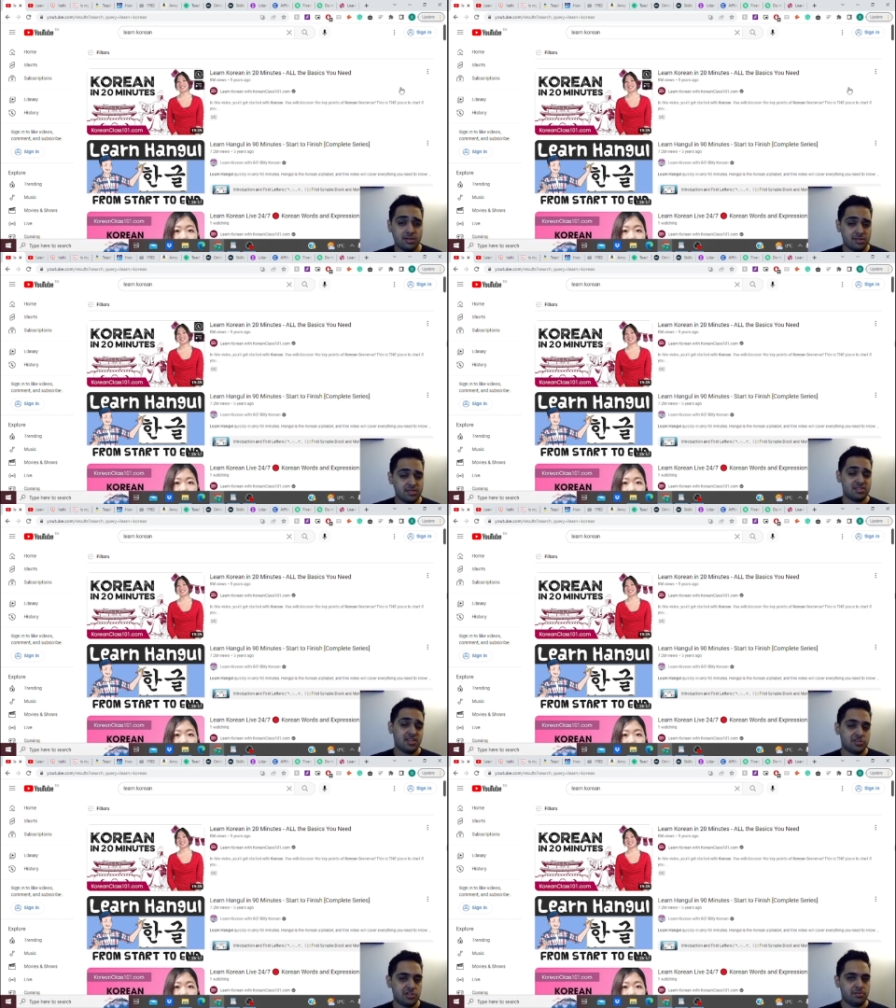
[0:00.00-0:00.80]
This is
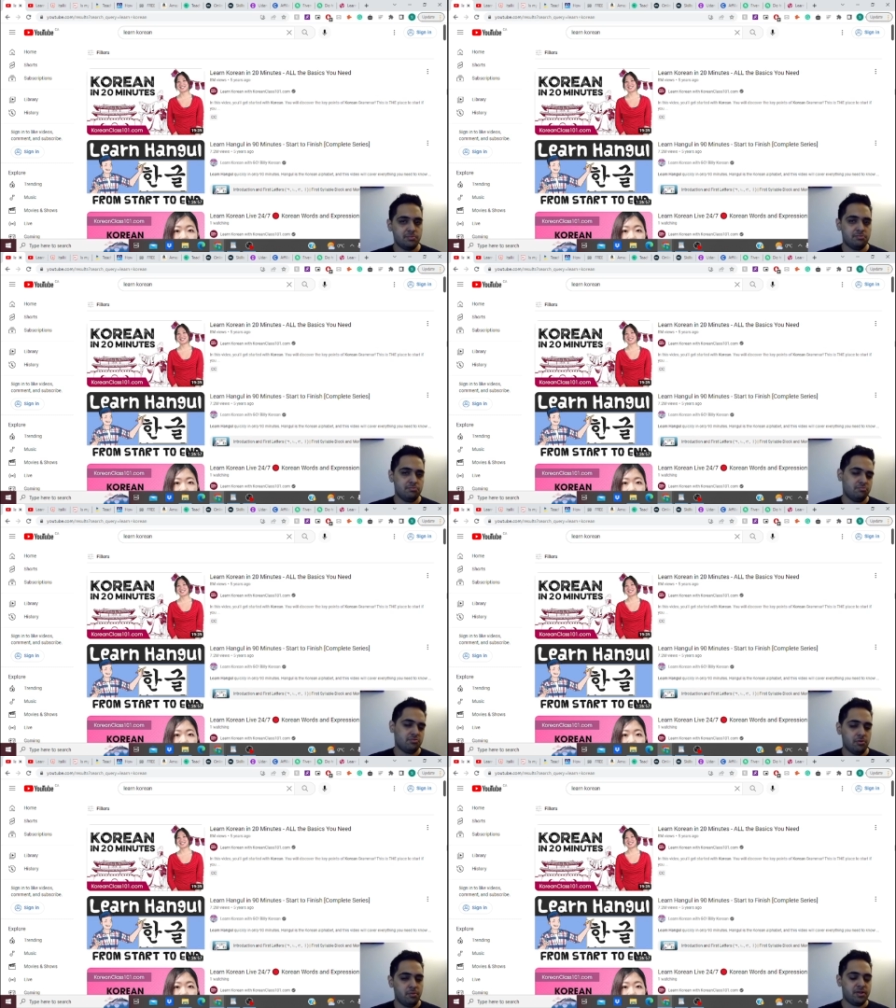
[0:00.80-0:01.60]
actually
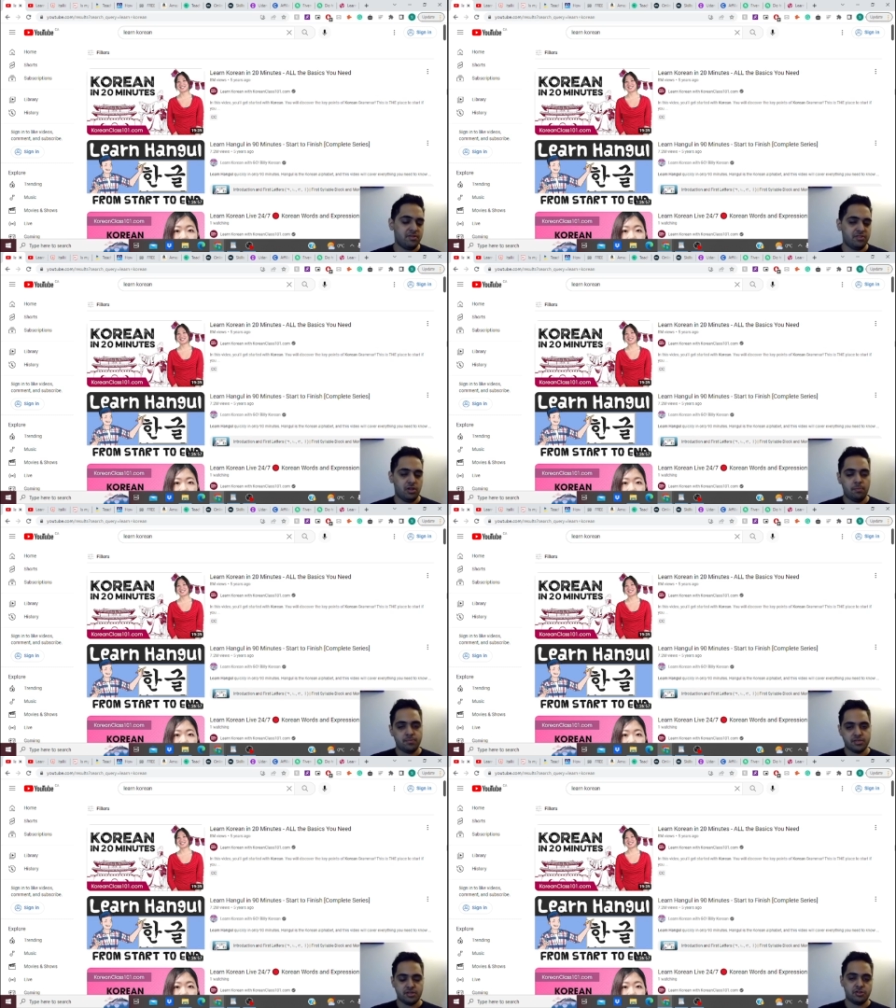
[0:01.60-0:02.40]
a bit of the
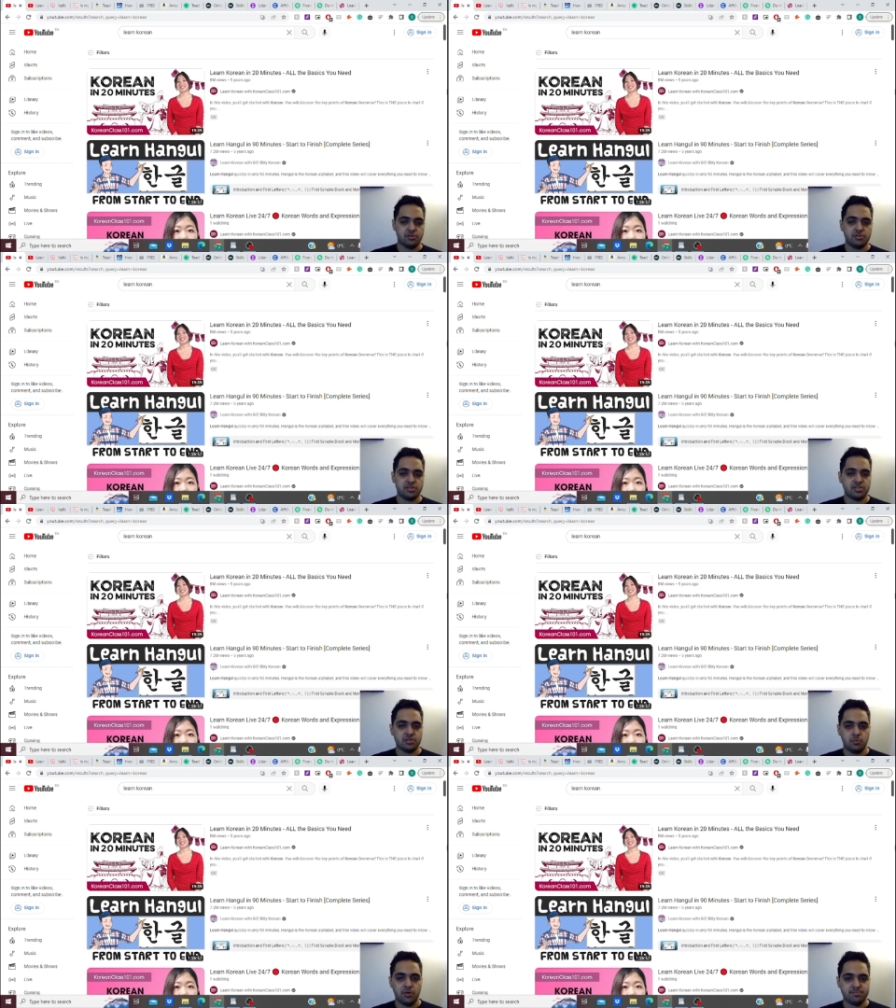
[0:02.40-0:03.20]
opposite. You know, this is a
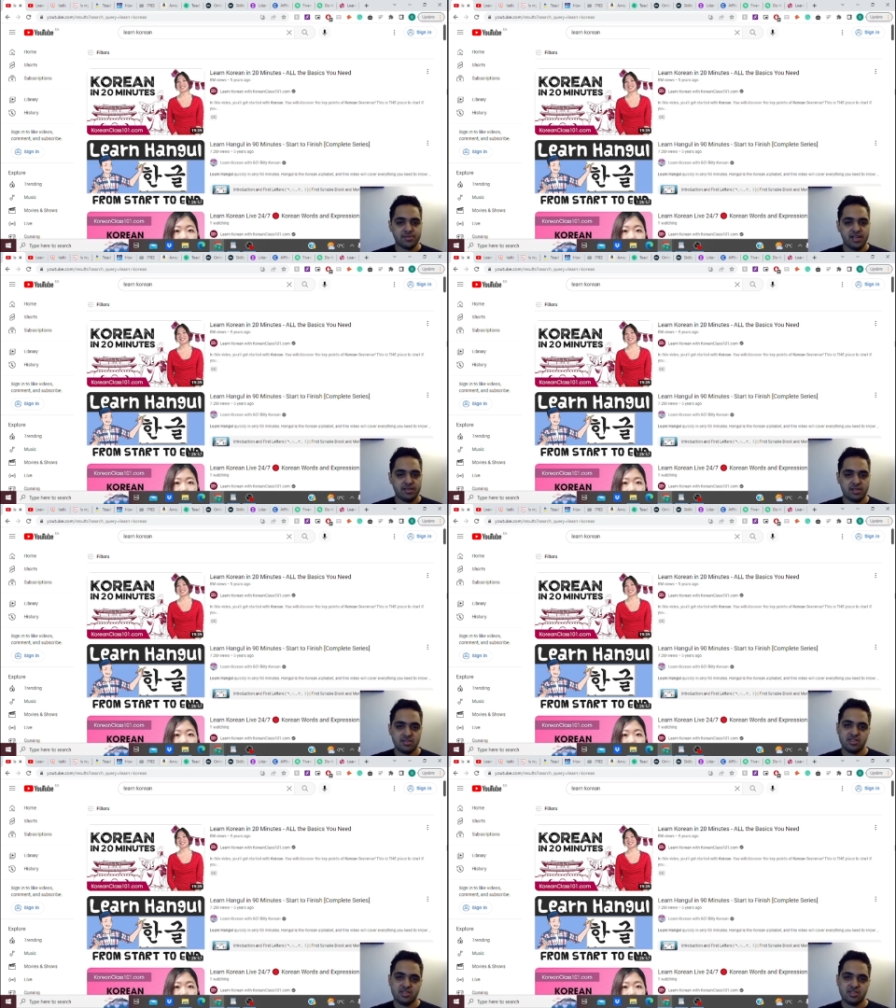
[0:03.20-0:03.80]
website that